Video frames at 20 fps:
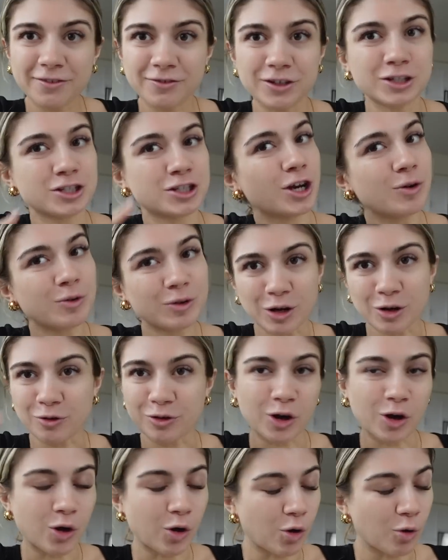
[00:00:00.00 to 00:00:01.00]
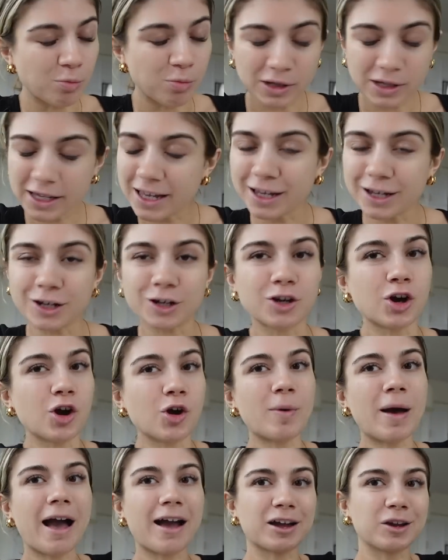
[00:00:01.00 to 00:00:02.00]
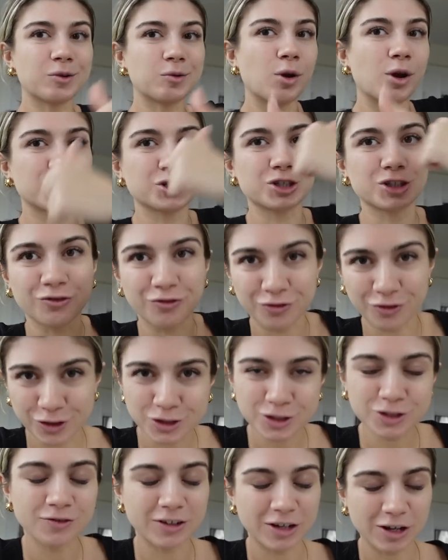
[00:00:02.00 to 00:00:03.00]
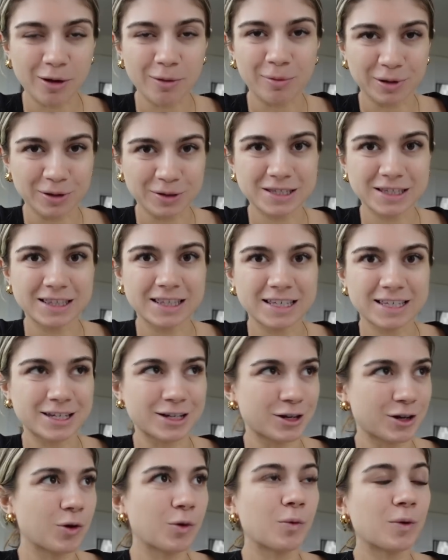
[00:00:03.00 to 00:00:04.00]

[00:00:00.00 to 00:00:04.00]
if you don't know the whole plan, go back and watch the first video I posted this year,